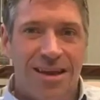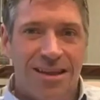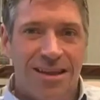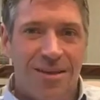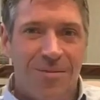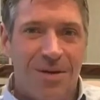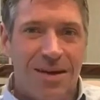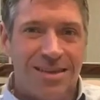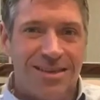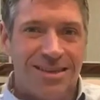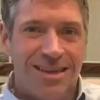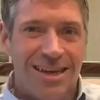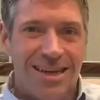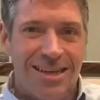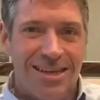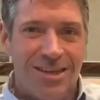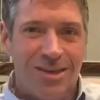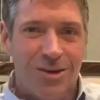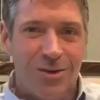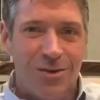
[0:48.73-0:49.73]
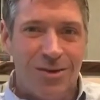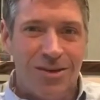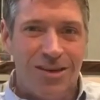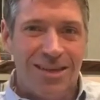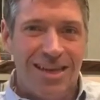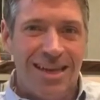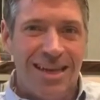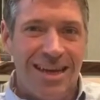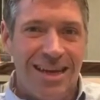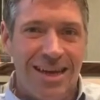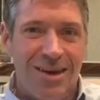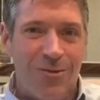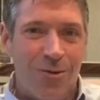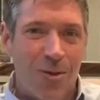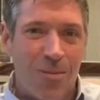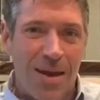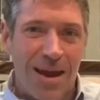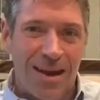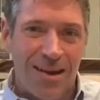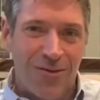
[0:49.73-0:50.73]
the best days do indeed
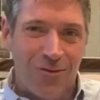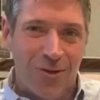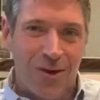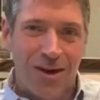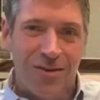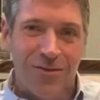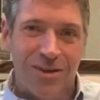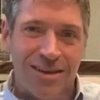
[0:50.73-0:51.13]
remain in front of